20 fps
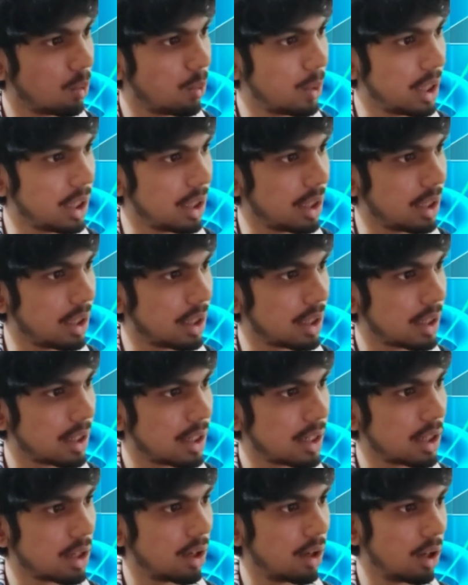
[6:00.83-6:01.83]
we
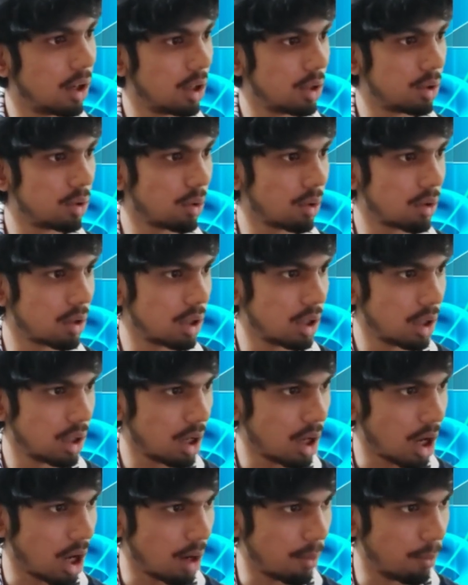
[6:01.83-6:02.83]

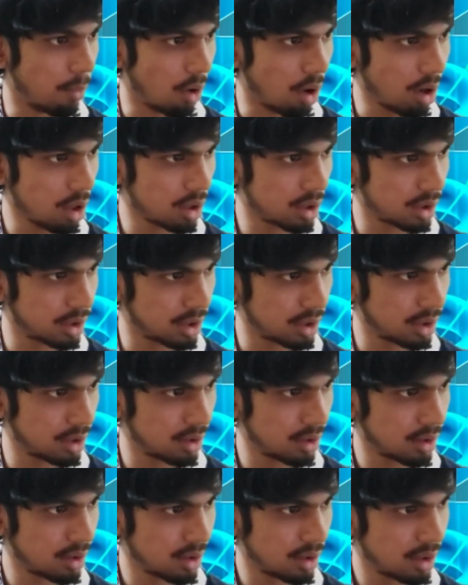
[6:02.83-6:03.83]
took a
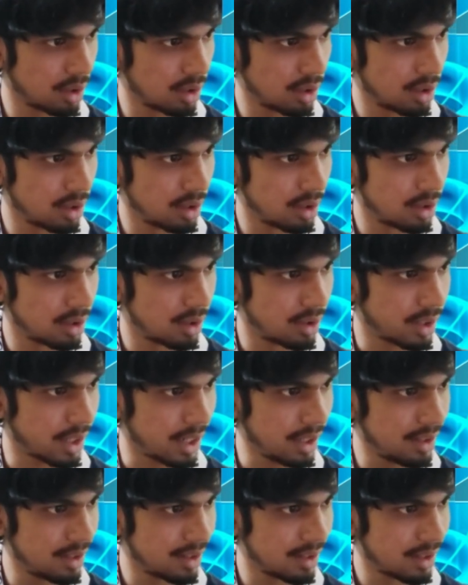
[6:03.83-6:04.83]
box,
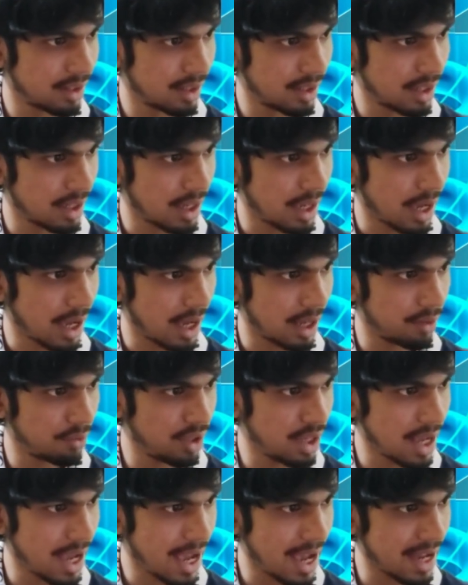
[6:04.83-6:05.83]
right?
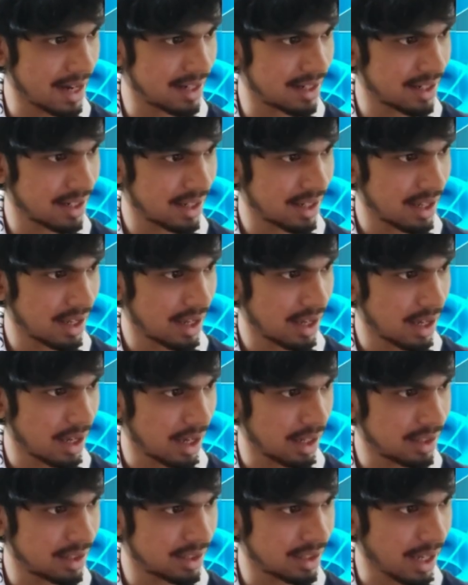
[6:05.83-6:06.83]
And we had
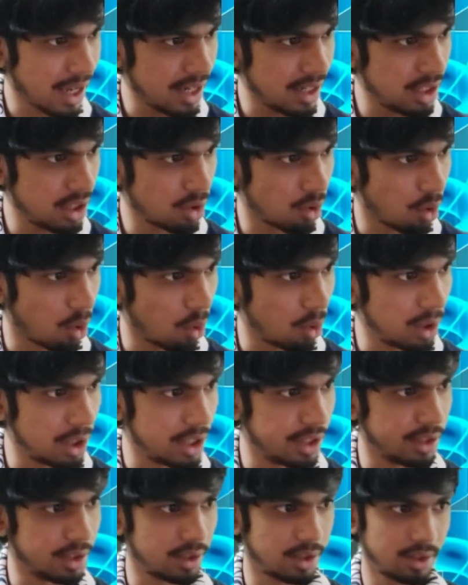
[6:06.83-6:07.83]
a tiny hole
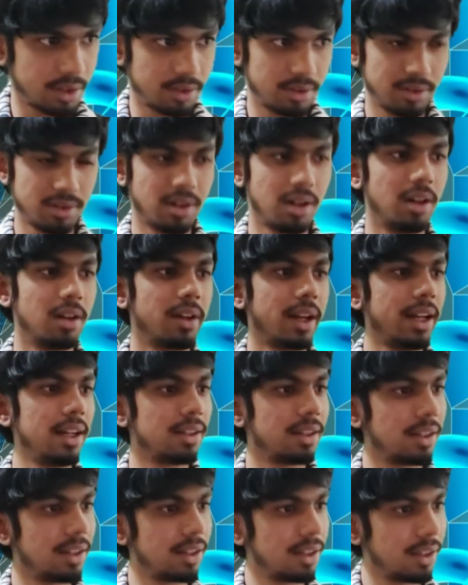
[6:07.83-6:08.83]
here,
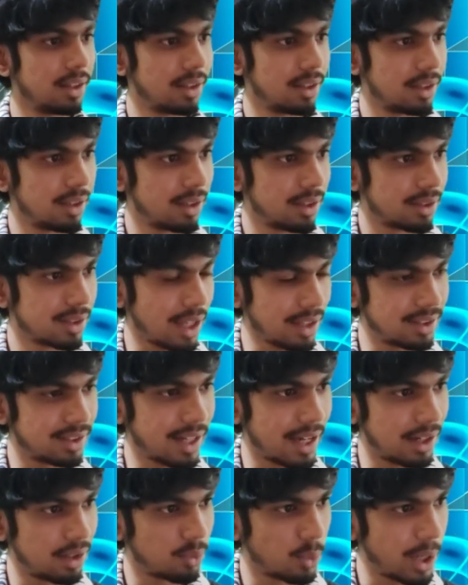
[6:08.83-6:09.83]
alright? Such
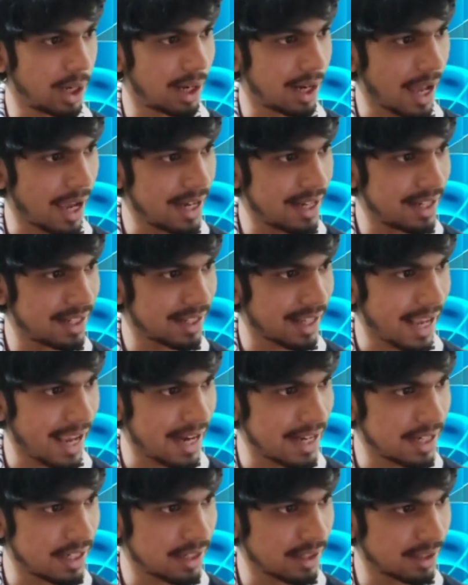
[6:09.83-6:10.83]
that when light
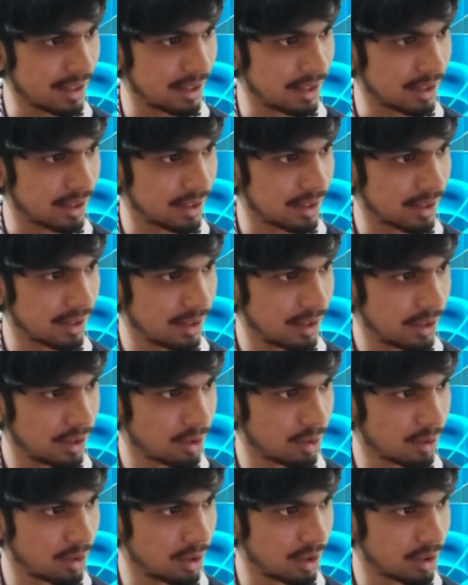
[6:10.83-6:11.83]
enters
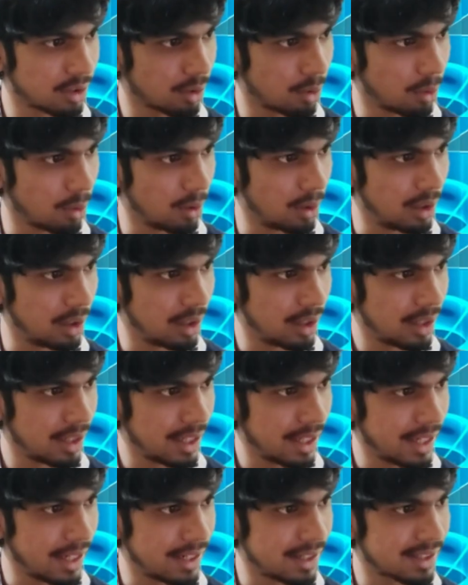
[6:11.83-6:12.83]
through this hole,
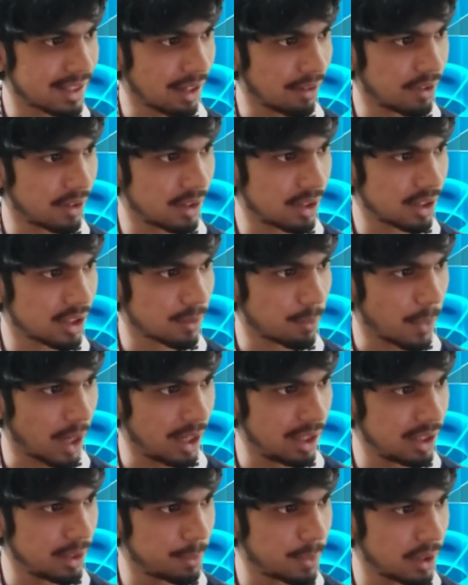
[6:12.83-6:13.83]
it suffers
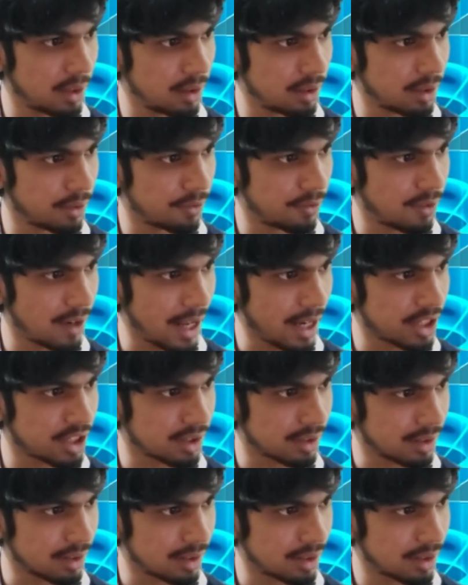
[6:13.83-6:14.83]
multiple
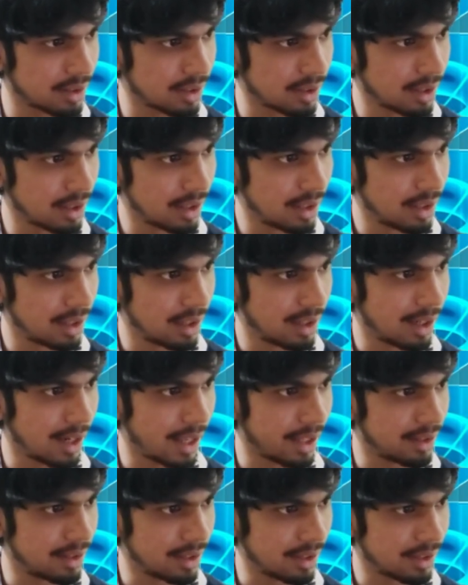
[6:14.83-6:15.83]
reflections
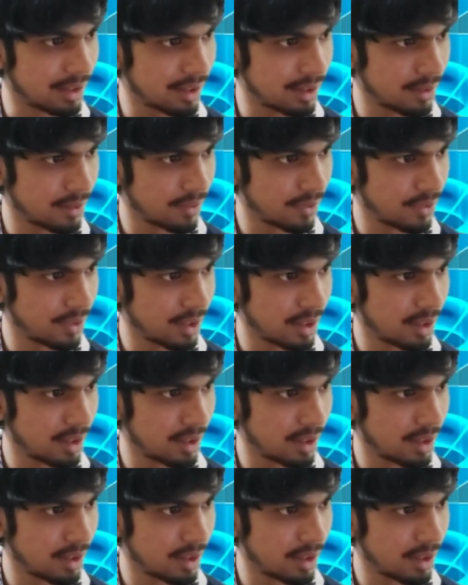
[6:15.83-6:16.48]
like this,